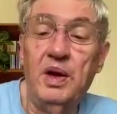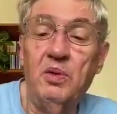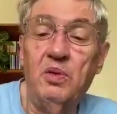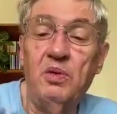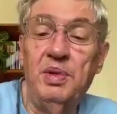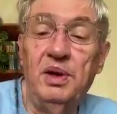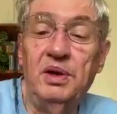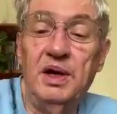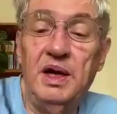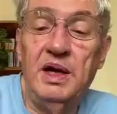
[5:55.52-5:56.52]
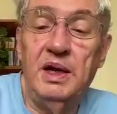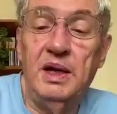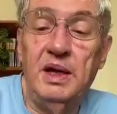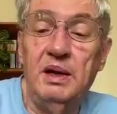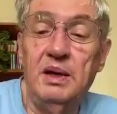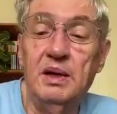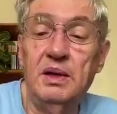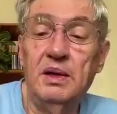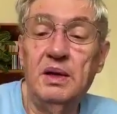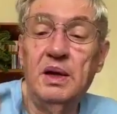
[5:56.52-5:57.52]
And I will build a
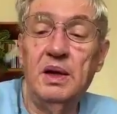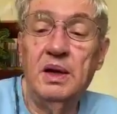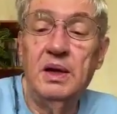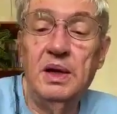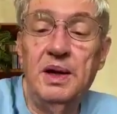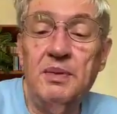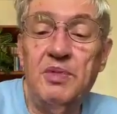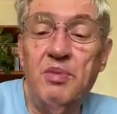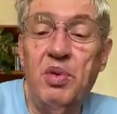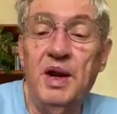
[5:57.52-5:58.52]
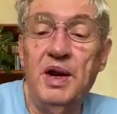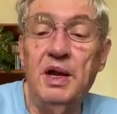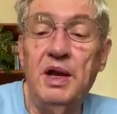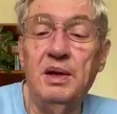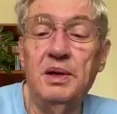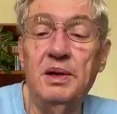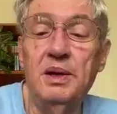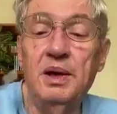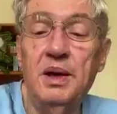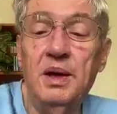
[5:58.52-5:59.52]
dubbed body
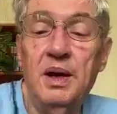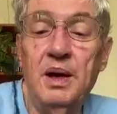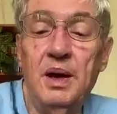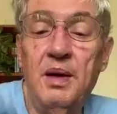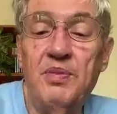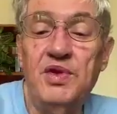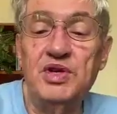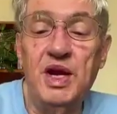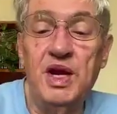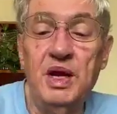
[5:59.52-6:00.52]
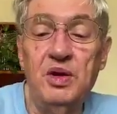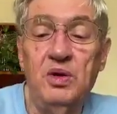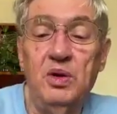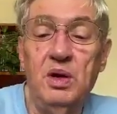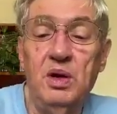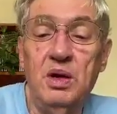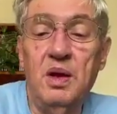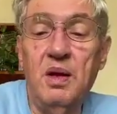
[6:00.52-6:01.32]
up the shank of the hook.